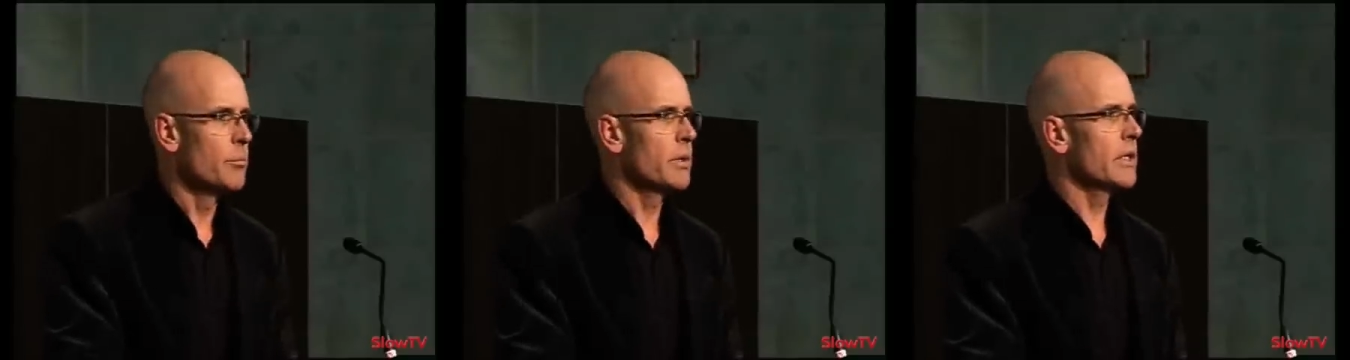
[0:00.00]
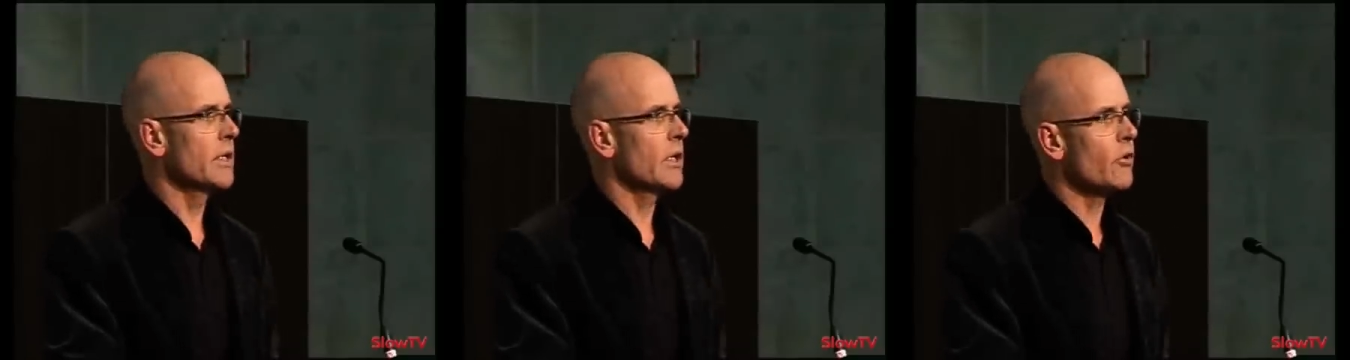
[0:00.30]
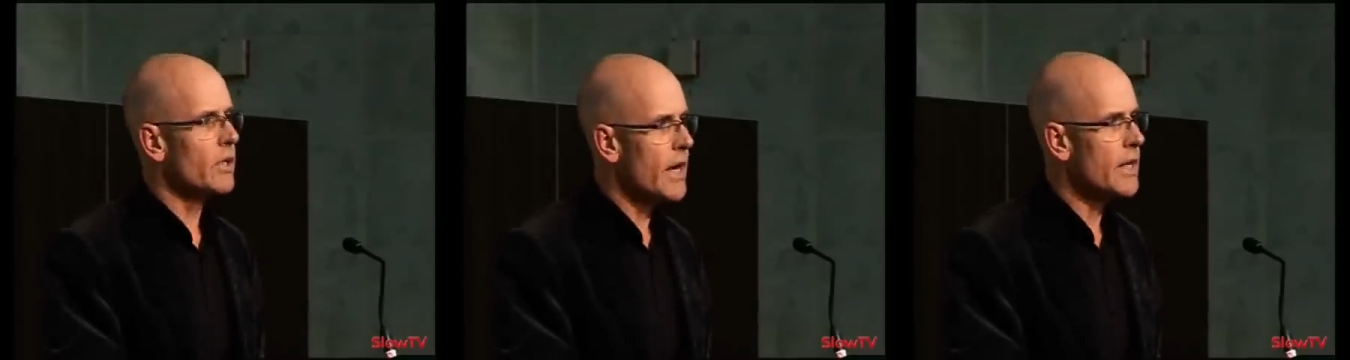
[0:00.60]
but in the
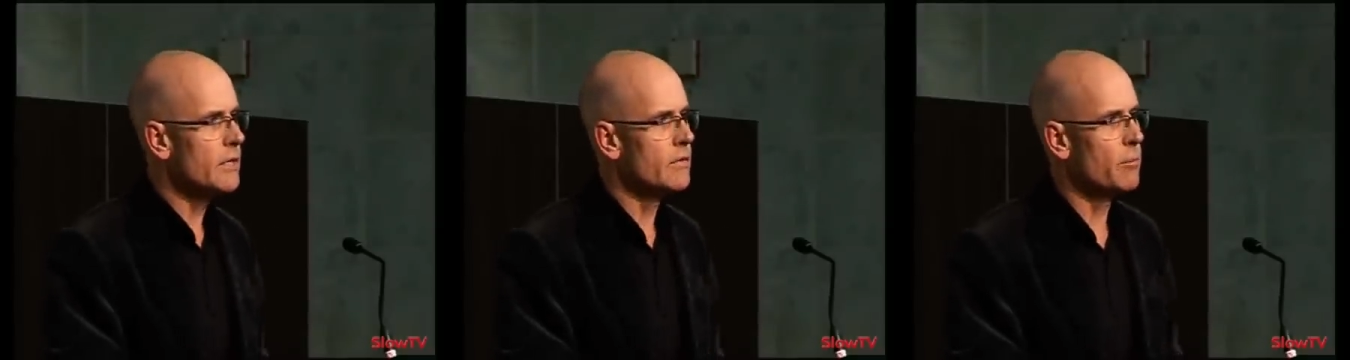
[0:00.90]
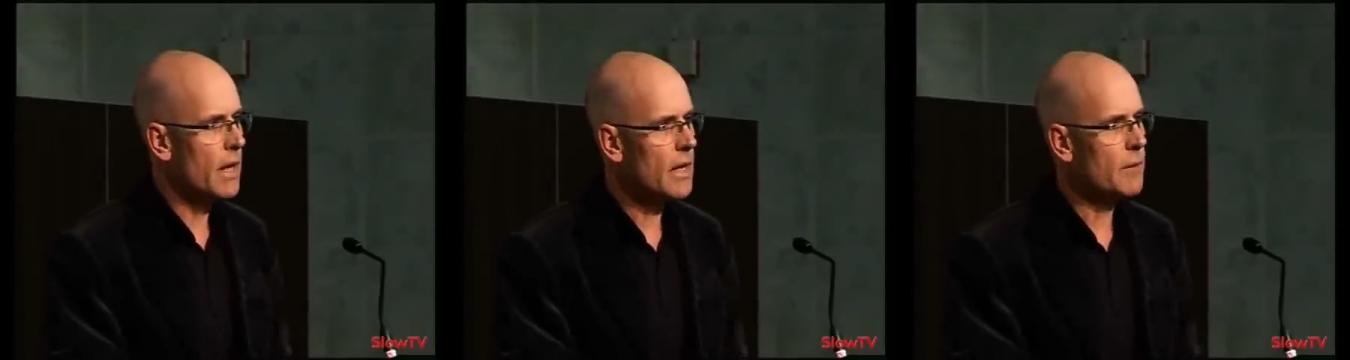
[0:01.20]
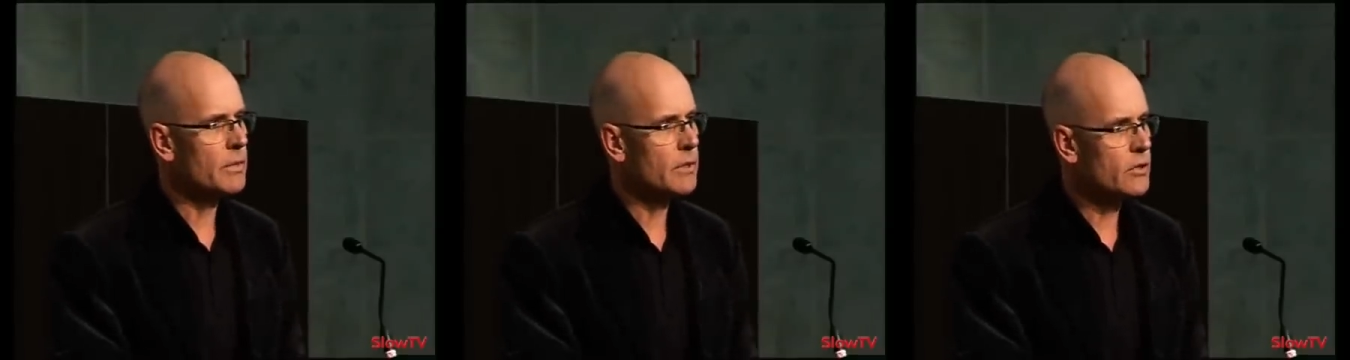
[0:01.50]
creative
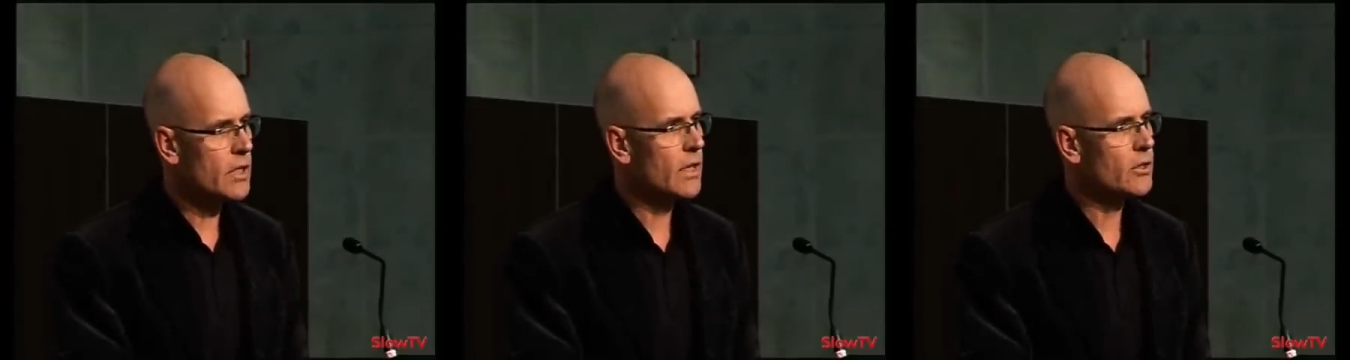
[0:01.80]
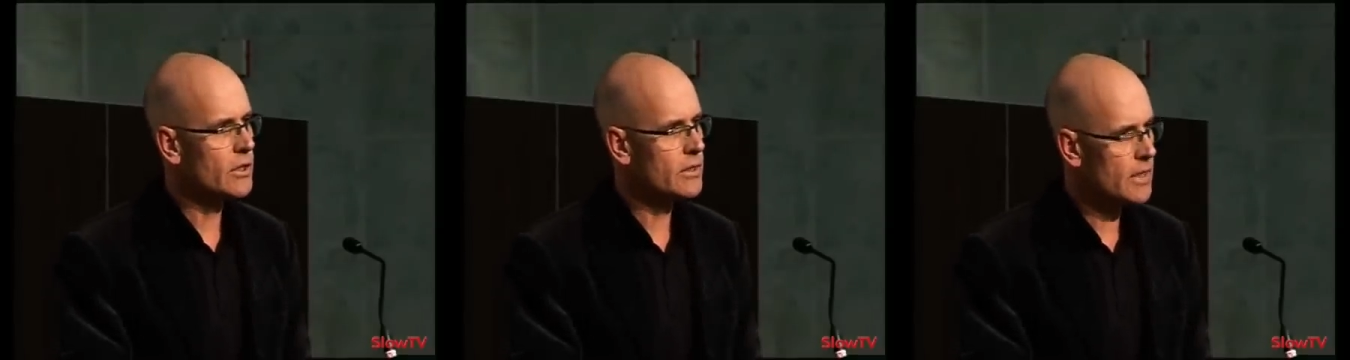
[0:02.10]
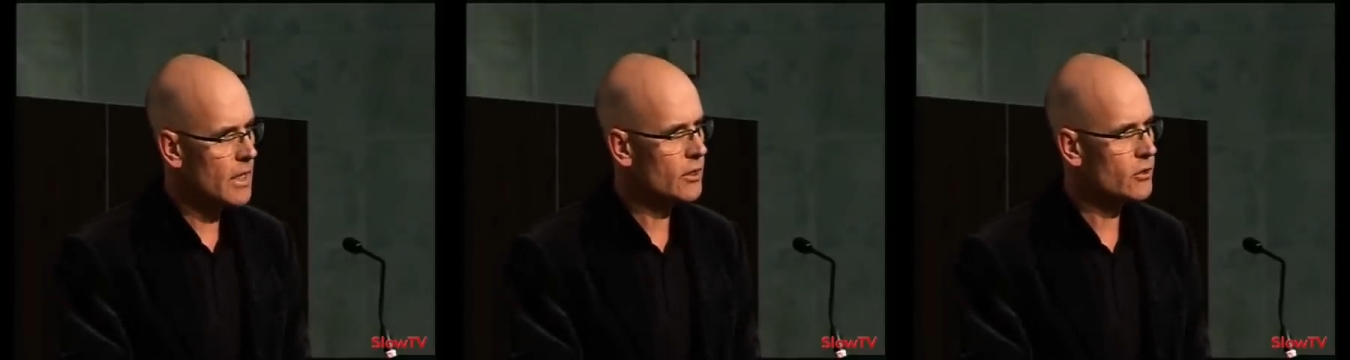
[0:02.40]
department of Saatchi and
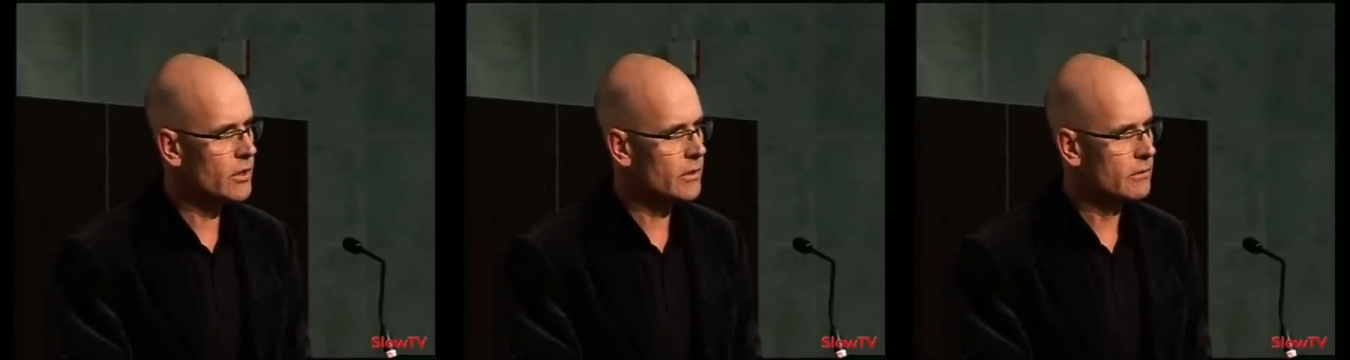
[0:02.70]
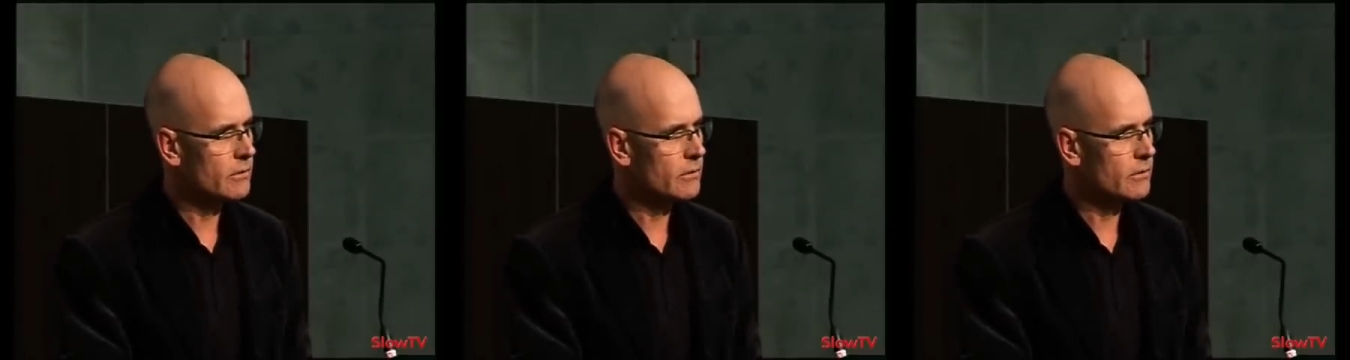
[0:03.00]
Saatchi.